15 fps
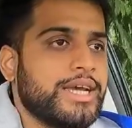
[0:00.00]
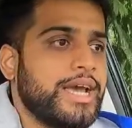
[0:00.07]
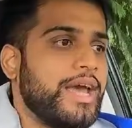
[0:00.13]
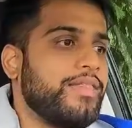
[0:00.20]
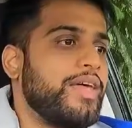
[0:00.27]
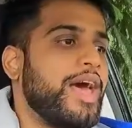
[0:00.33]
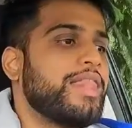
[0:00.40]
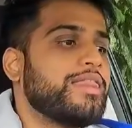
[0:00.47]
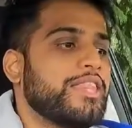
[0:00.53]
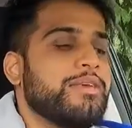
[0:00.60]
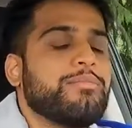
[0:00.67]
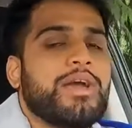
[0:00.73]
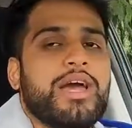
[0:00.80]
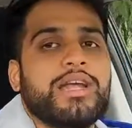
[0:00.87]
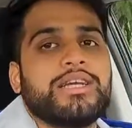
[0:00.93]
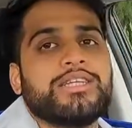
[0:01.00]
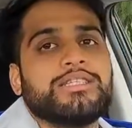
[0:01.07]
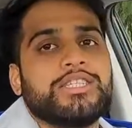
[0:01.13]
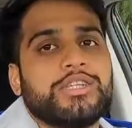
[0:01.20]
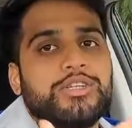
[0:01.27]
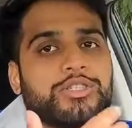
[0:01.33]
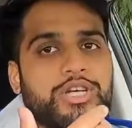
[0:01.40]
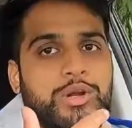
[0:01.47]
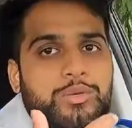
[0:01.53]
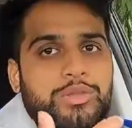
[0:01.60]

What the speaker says: And that theme kind of continues on